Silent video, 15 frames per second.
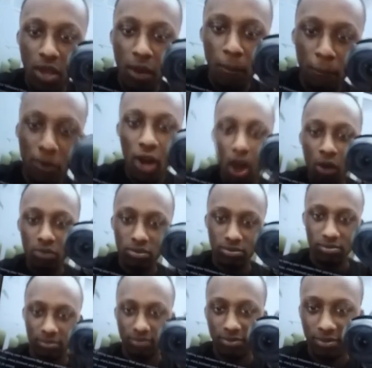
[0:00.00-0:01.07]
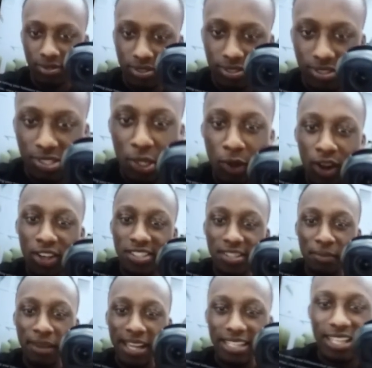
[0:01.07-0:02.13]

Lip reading: Bro! So you lost the bet.